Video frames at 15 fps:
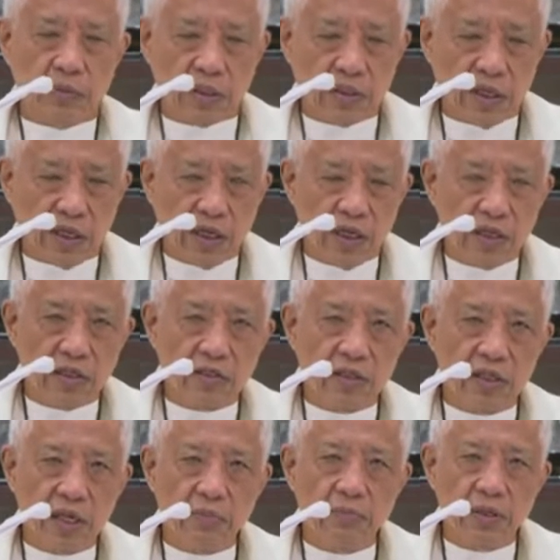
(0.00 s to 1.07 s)
But kagaya na
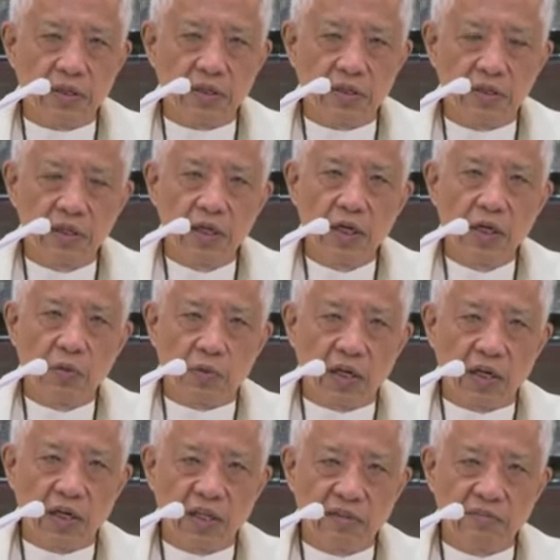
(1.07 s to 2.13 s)
sinabi ko, we
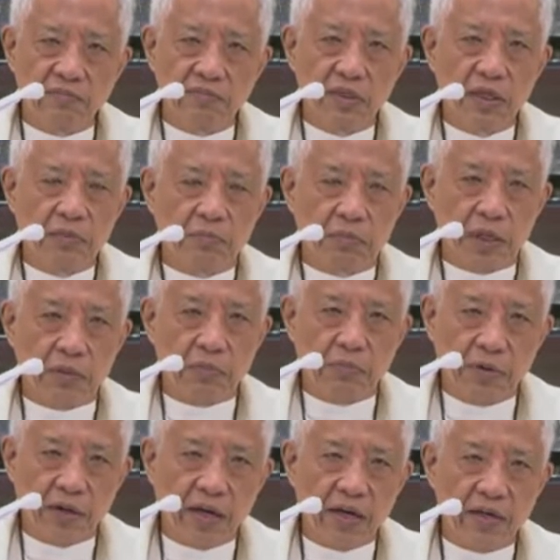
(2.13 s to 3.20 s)
live by
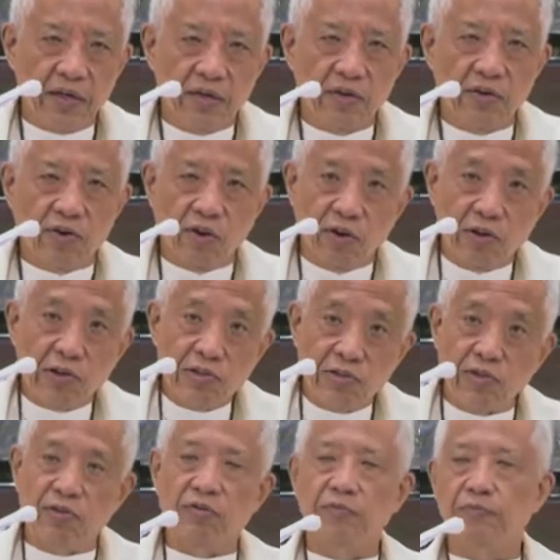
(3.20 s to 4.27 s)
bread also.